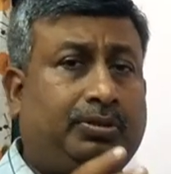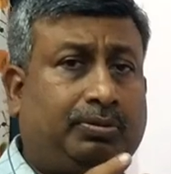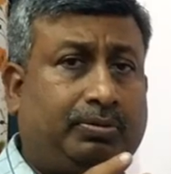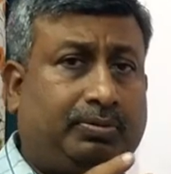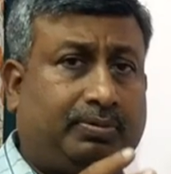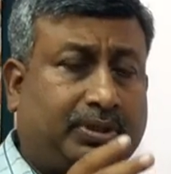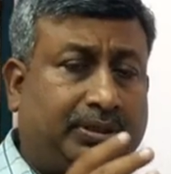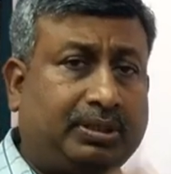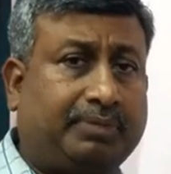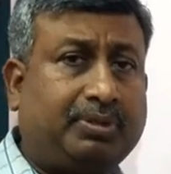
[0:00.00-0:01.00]
to
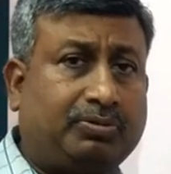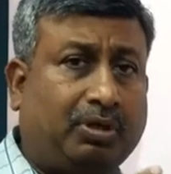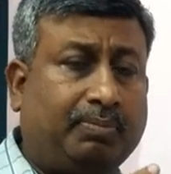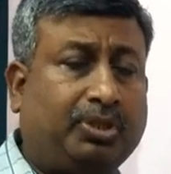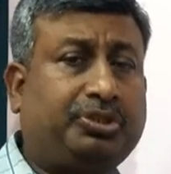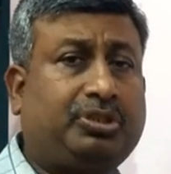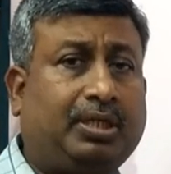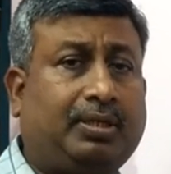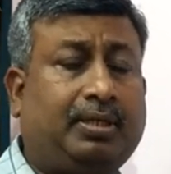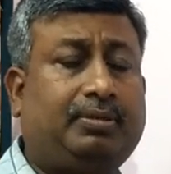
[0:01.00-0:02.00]
conserve the soil
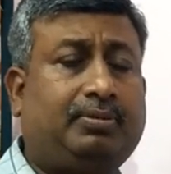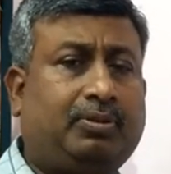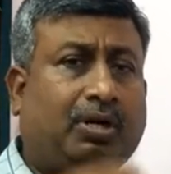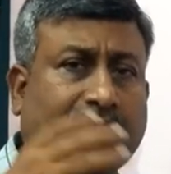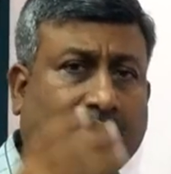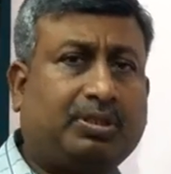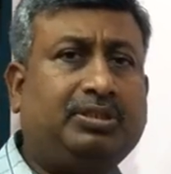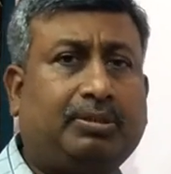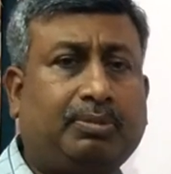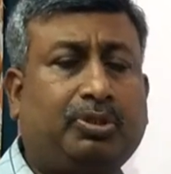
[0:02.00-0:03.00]
moisture, not for
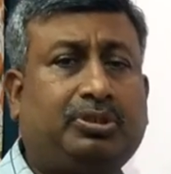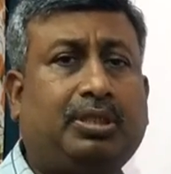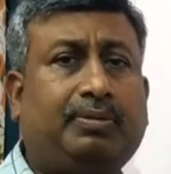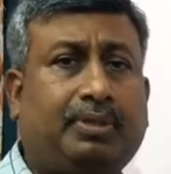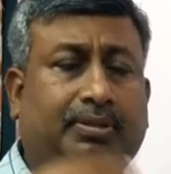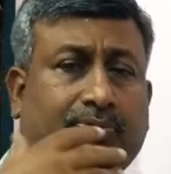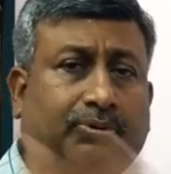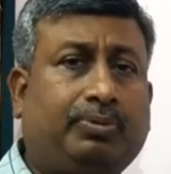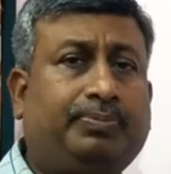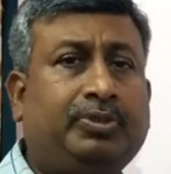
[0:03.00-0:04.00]
conserve the moisture,
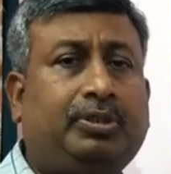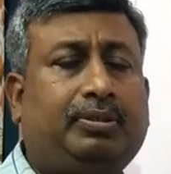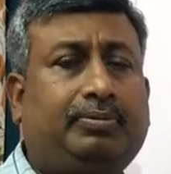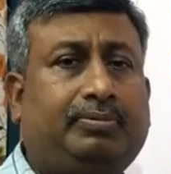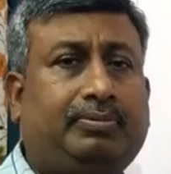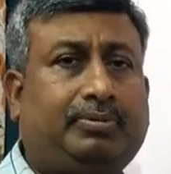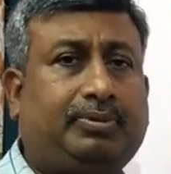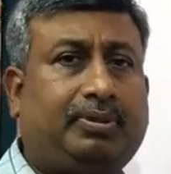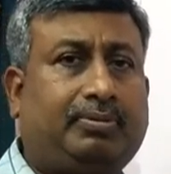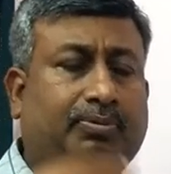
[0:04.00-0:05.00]

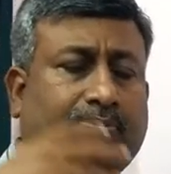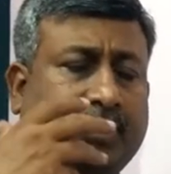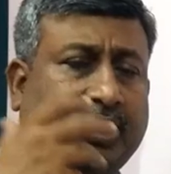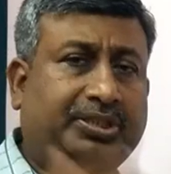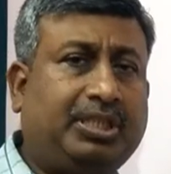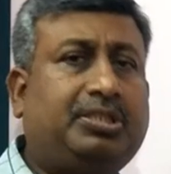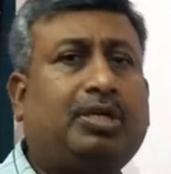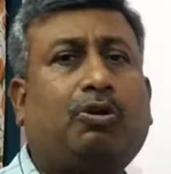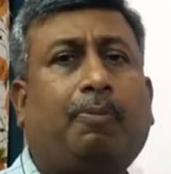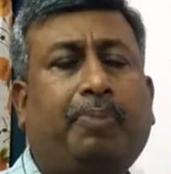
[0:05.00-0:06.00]
to adjust the
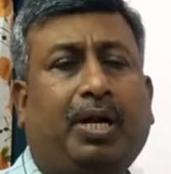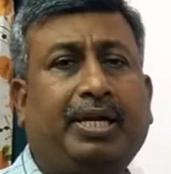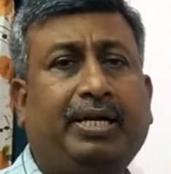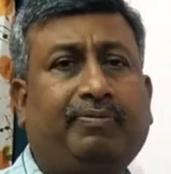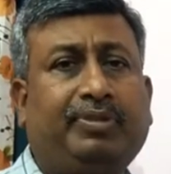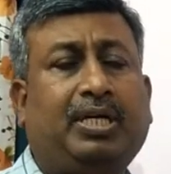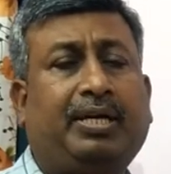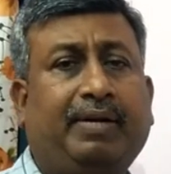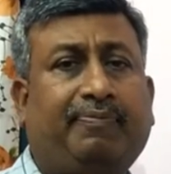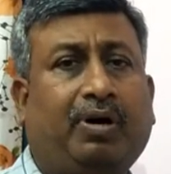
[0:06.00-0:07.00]
crop planning with the
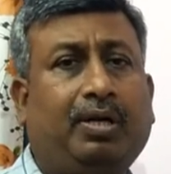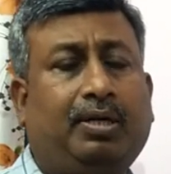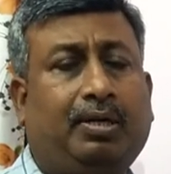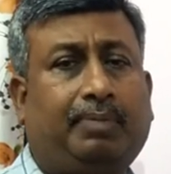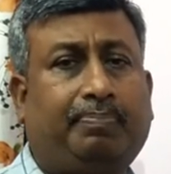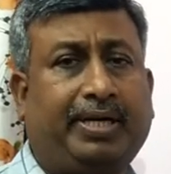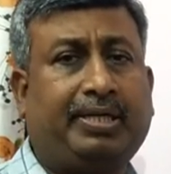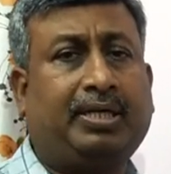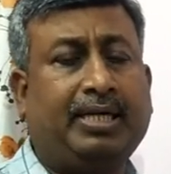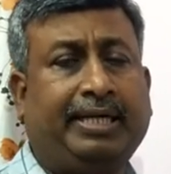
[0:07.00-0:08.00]
rainfall
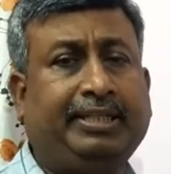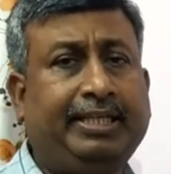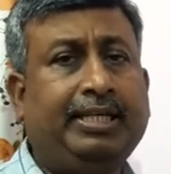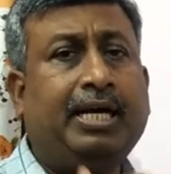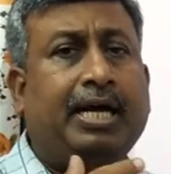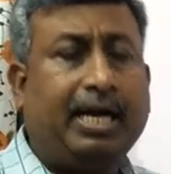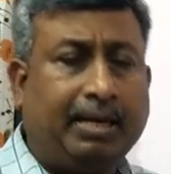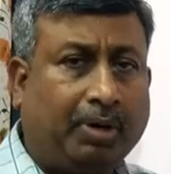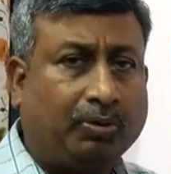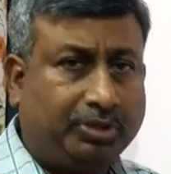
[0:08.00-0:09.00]
pattern and the
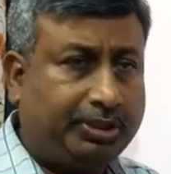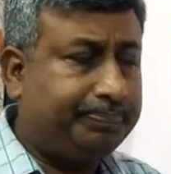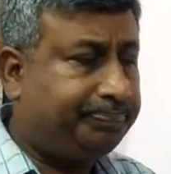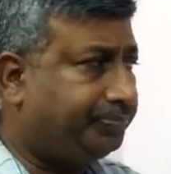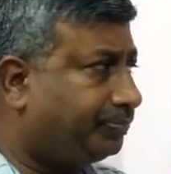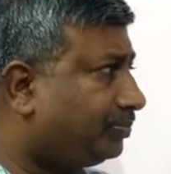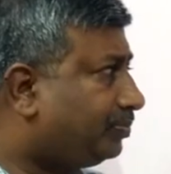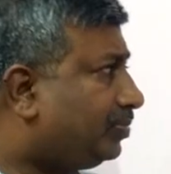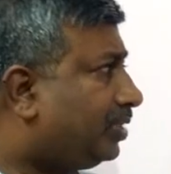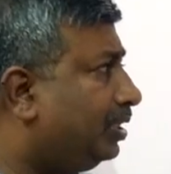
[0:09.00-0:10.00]
amount.
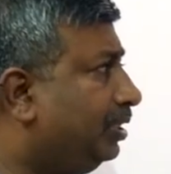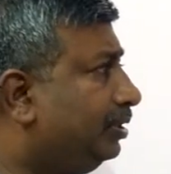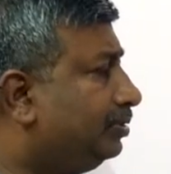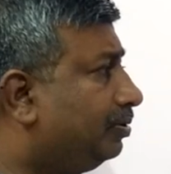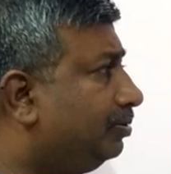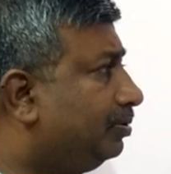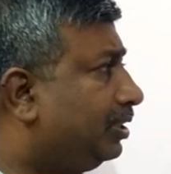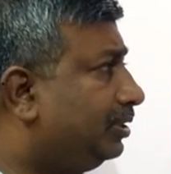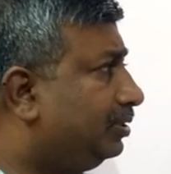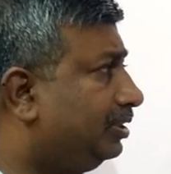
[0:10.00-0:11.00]
So
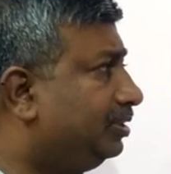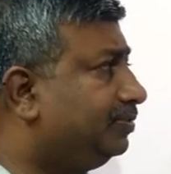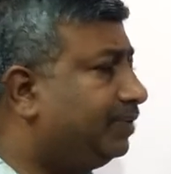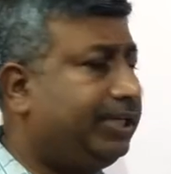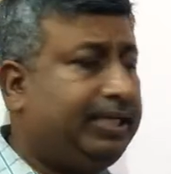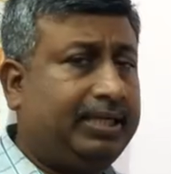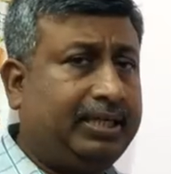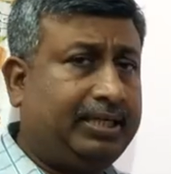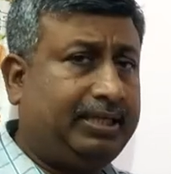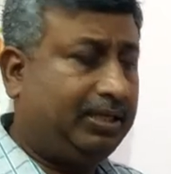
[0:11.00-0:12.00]
this is very
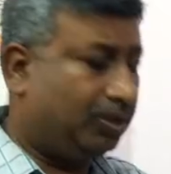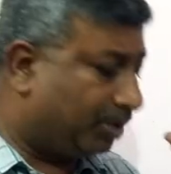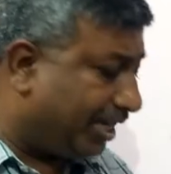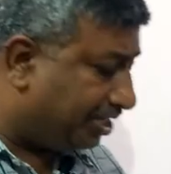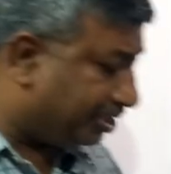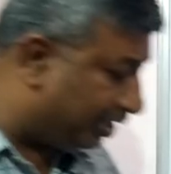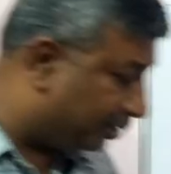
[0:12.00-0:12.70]
location